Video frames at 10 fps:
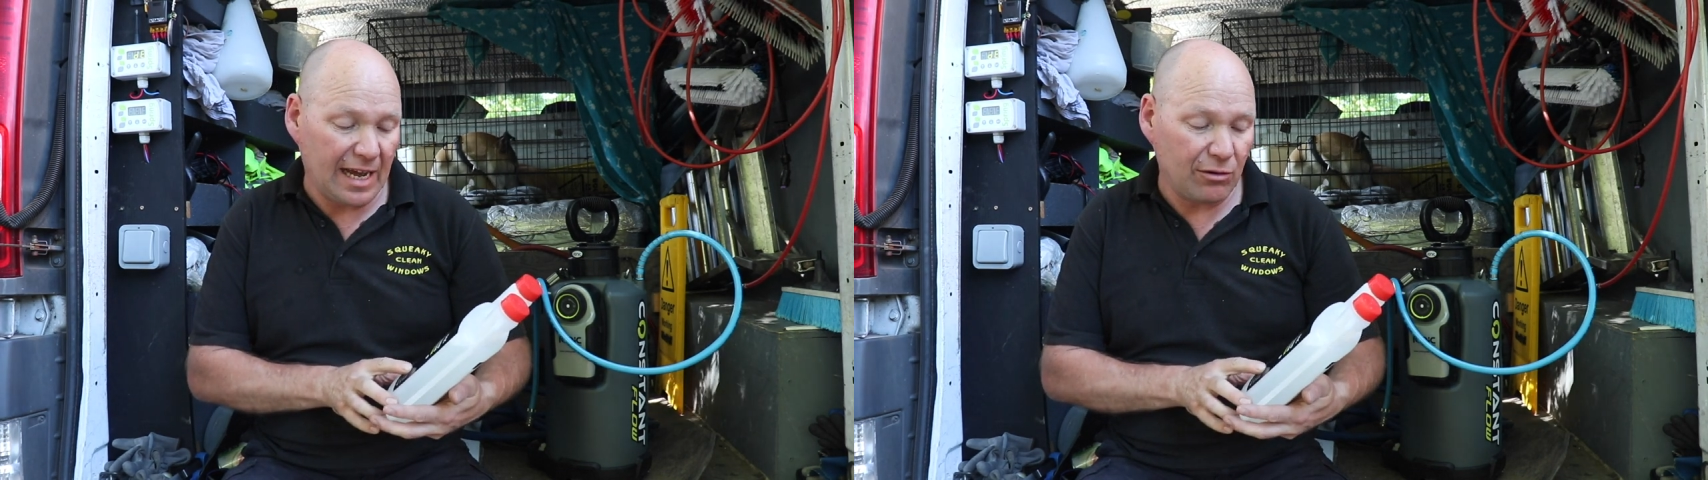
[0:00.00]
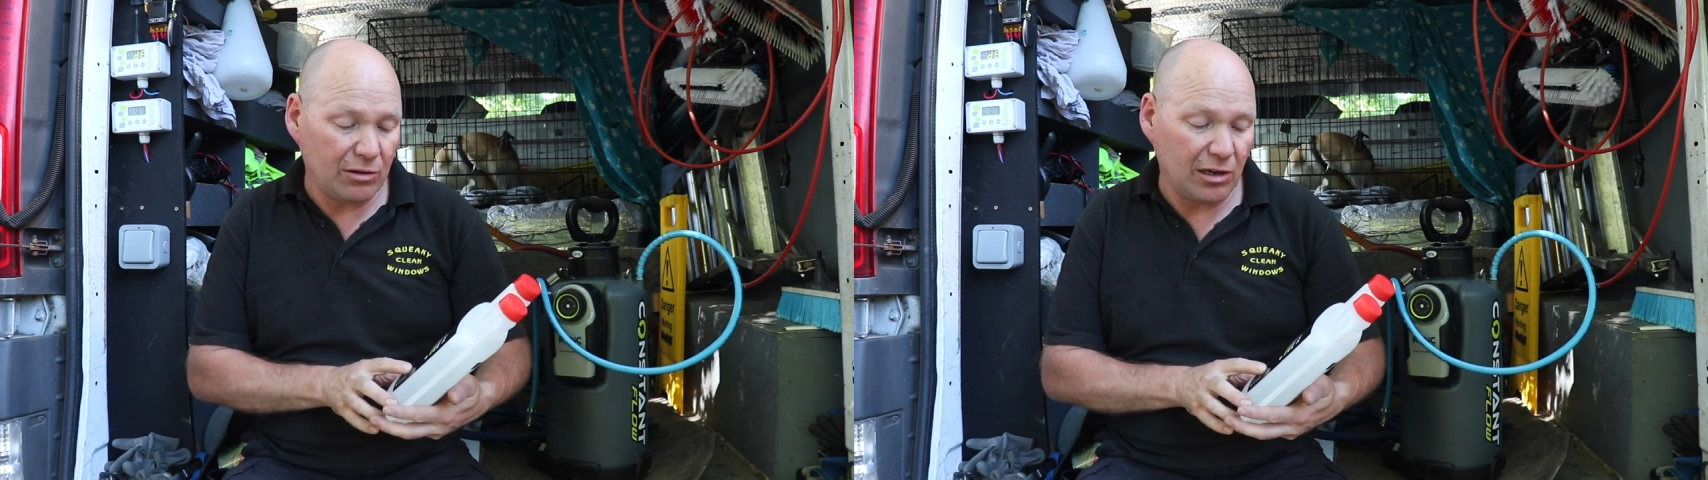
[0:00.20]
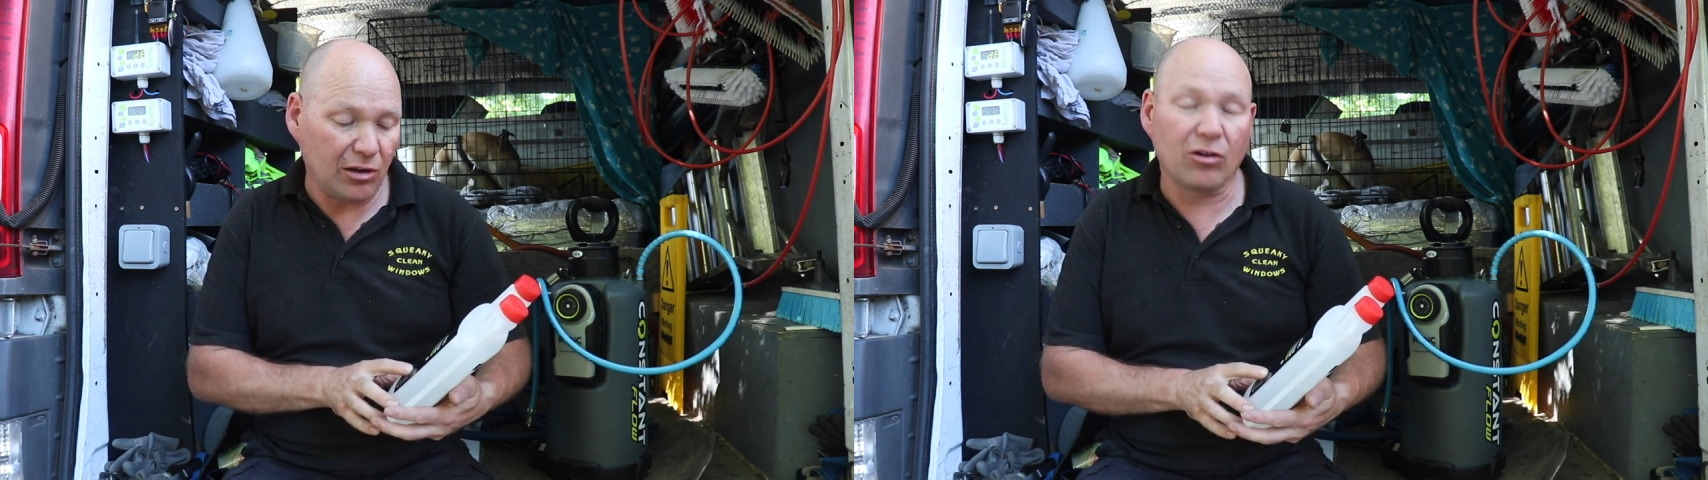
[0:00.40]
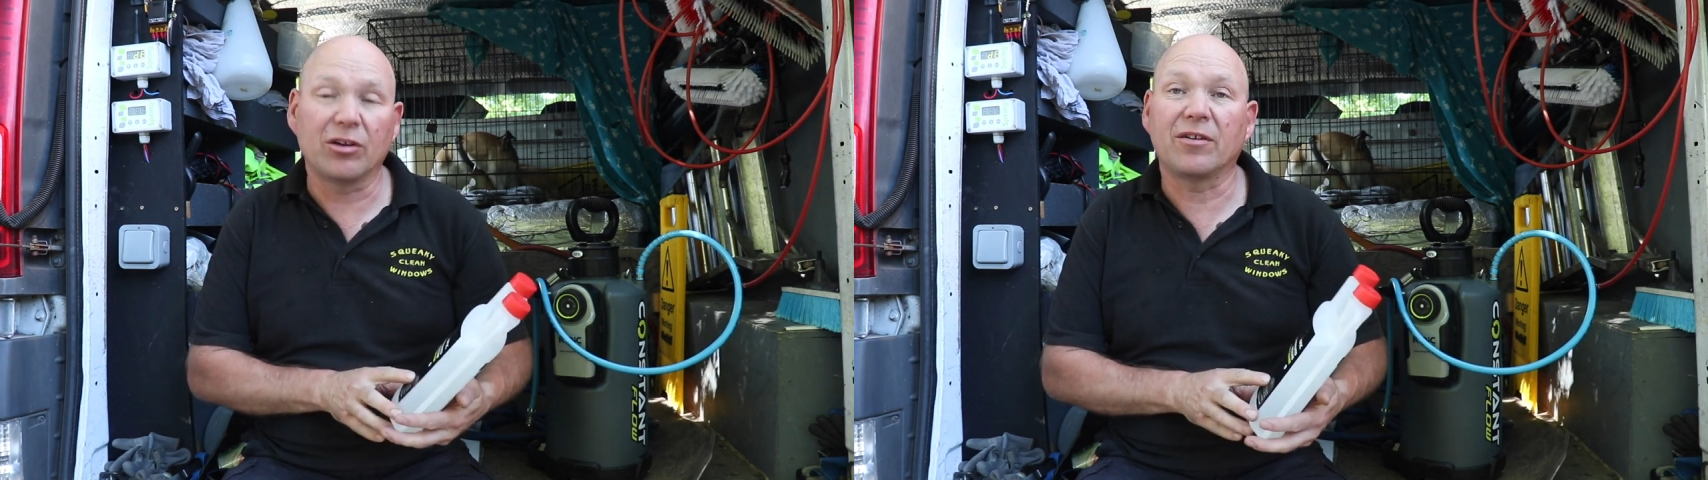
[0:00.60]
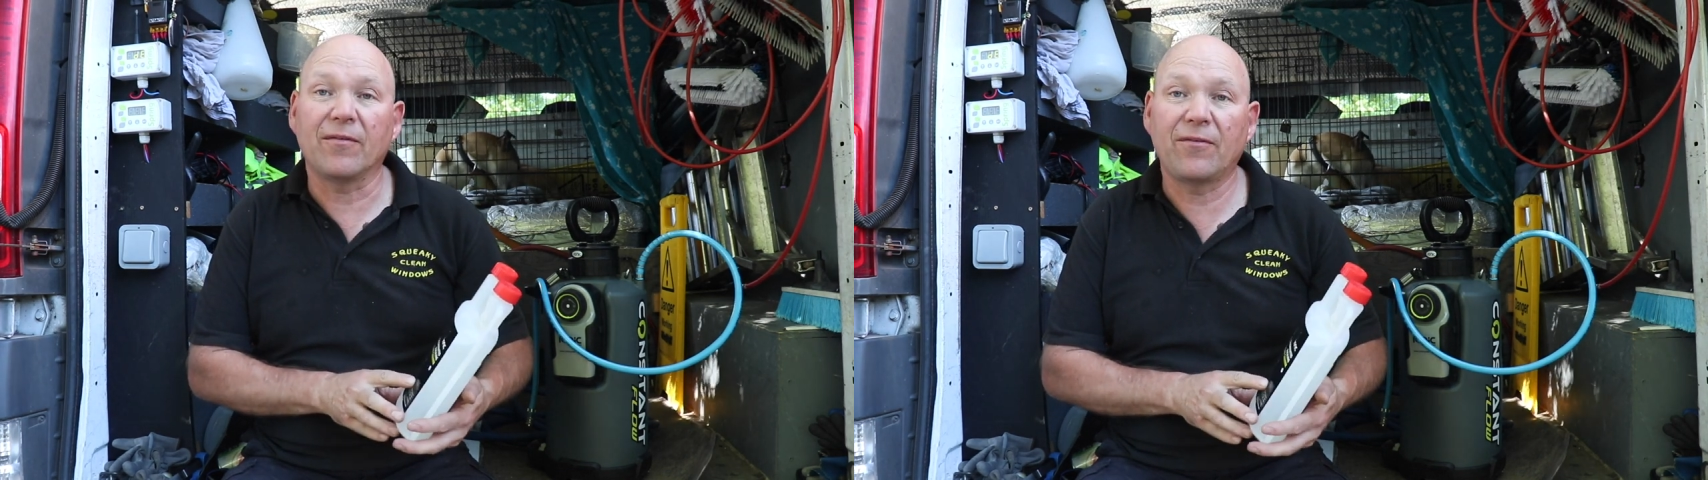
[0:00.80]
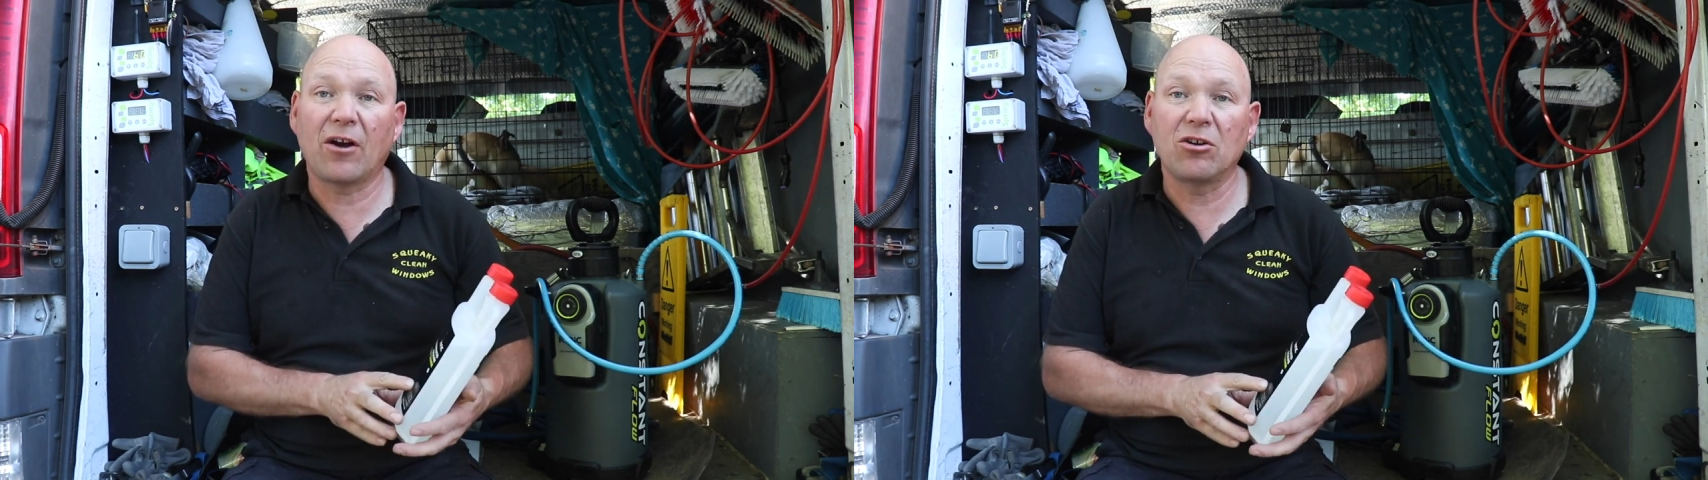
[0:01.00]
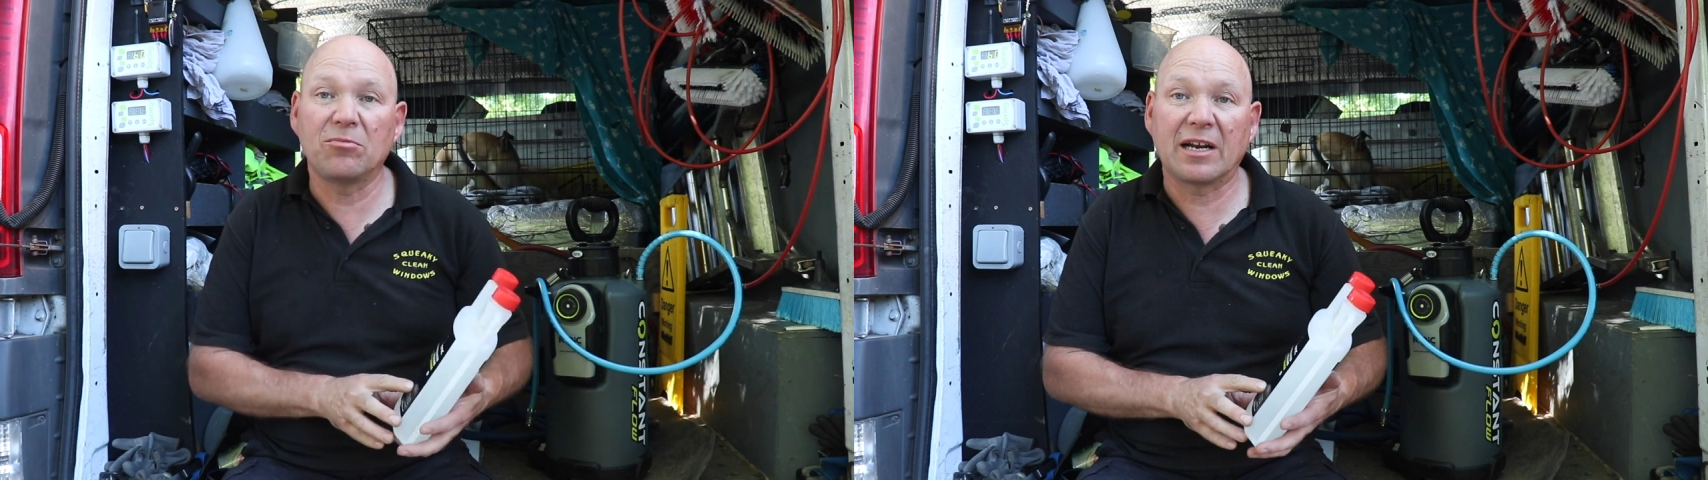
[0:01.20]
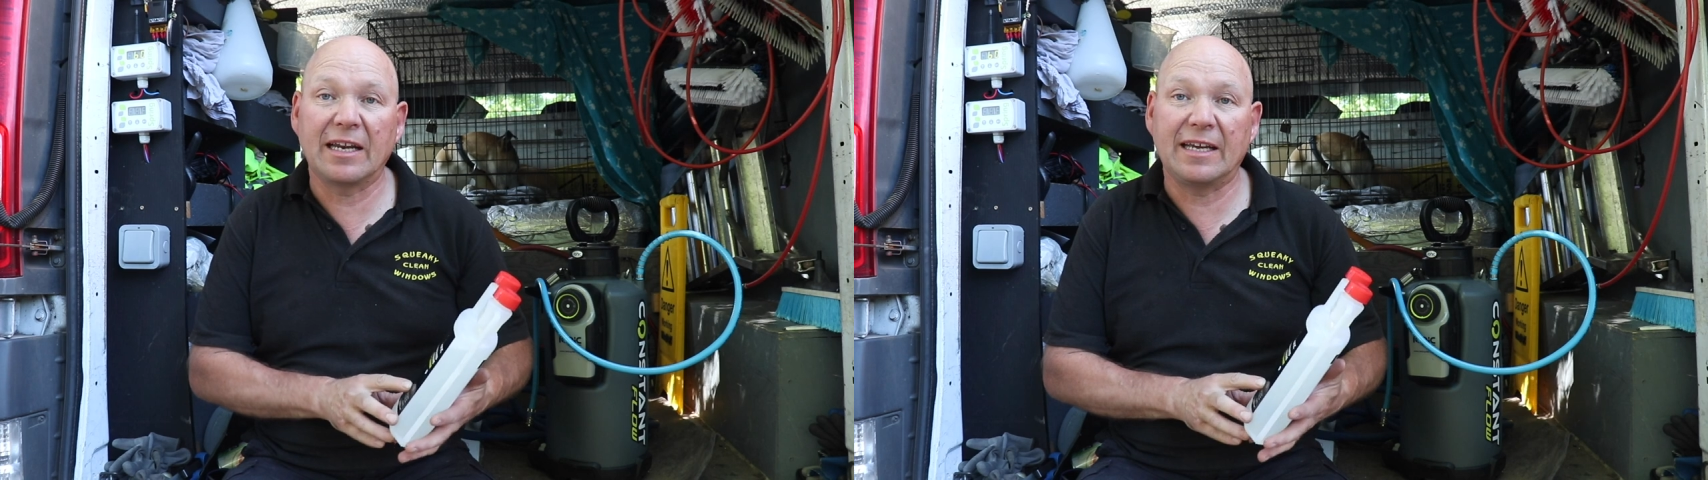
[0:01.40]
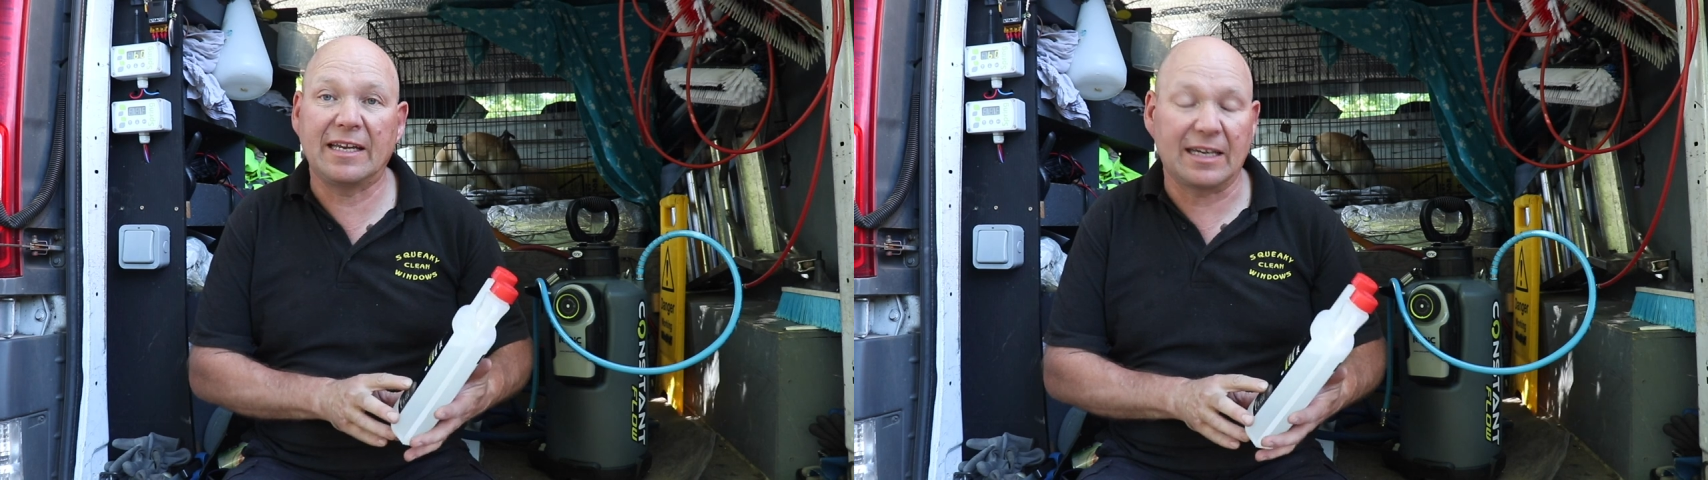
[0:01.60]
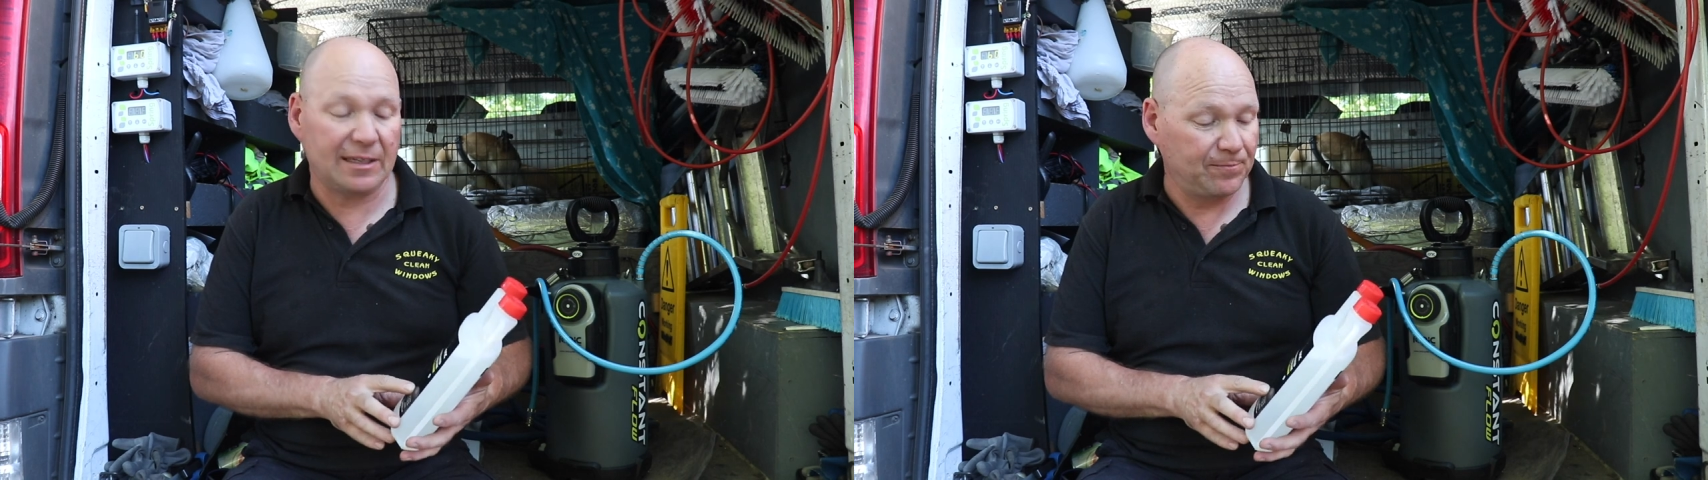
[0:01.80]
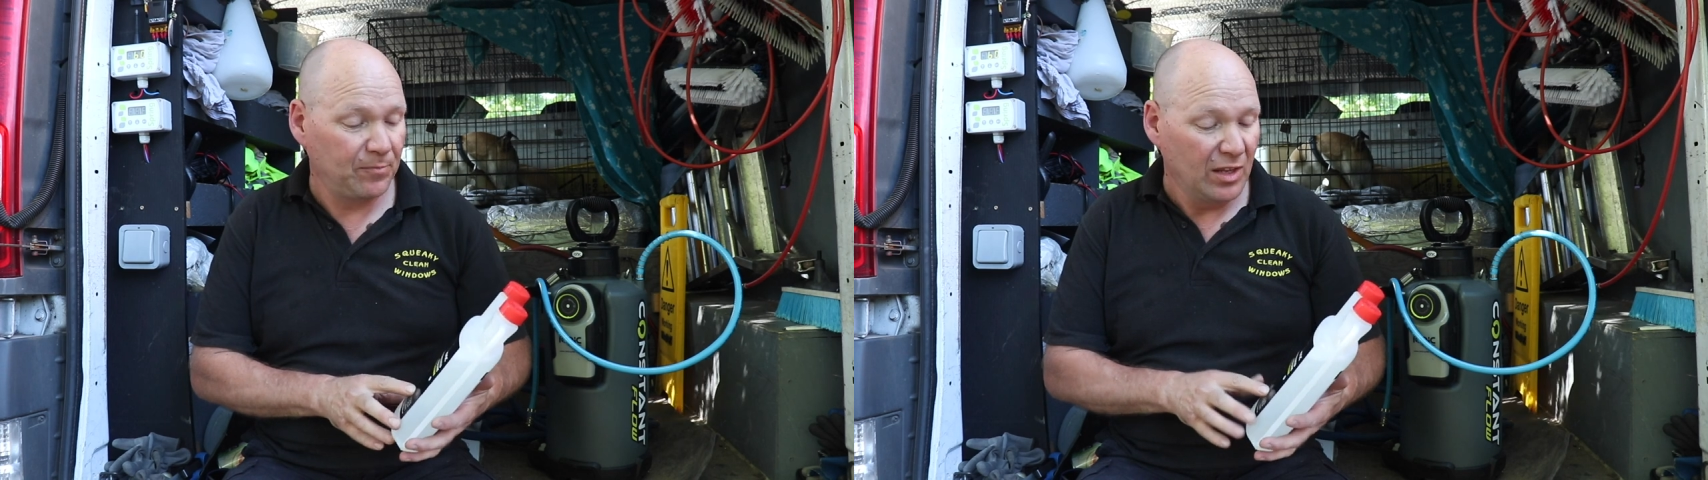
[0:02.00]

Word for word: alkaline foam cleaner.